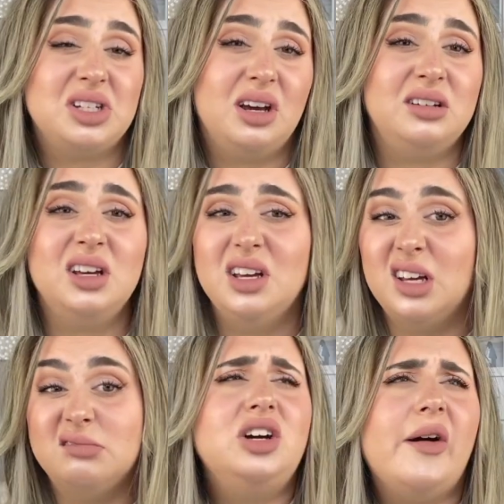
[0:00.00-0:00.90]
So
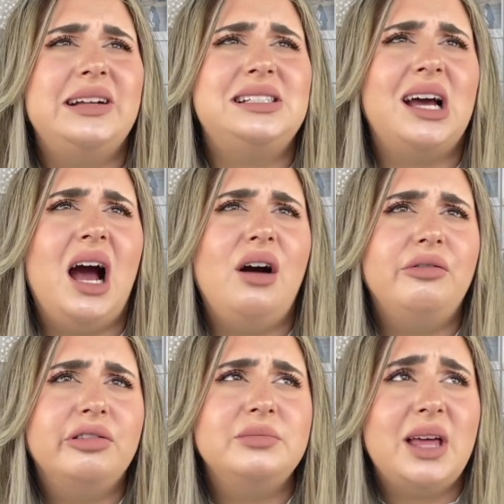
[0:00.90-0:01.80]
going
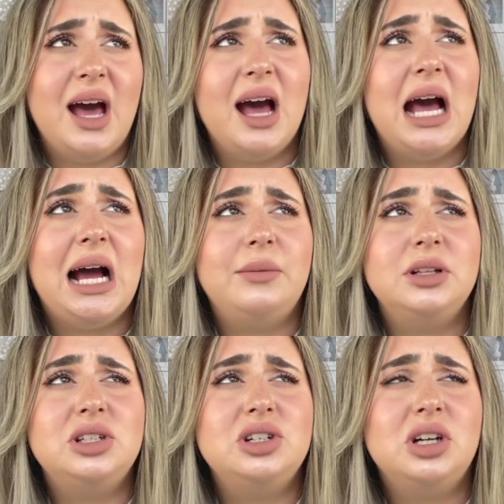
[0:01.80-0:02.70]
down from there, I'm
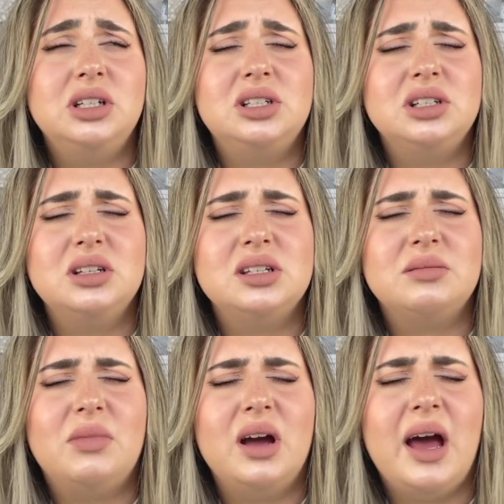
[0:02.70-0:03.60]
literally trying to do
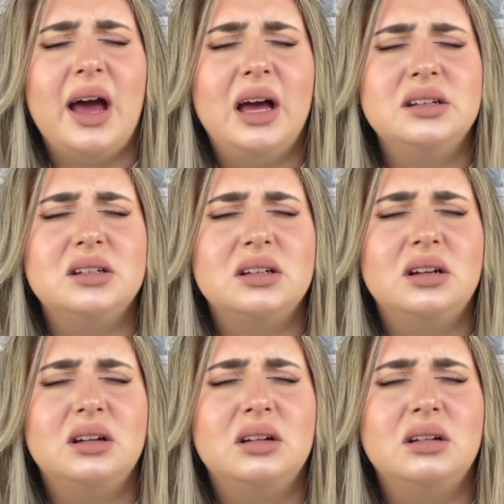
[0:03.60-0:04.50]
this in my head
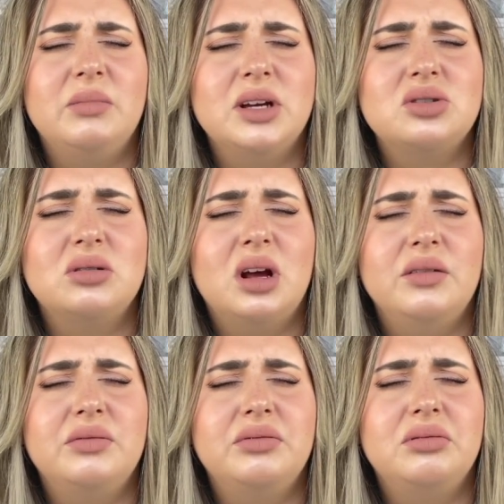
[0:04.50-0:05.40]
and make sure that
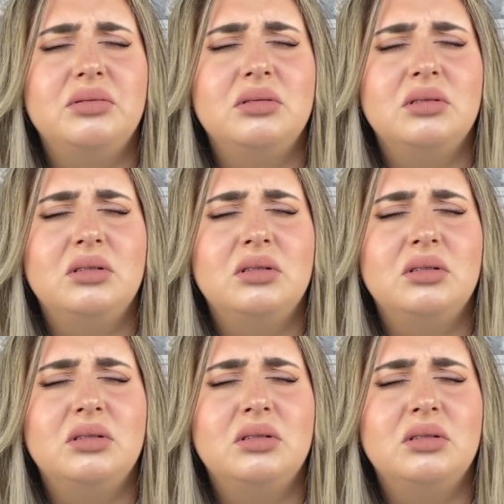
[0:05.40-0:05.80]
I've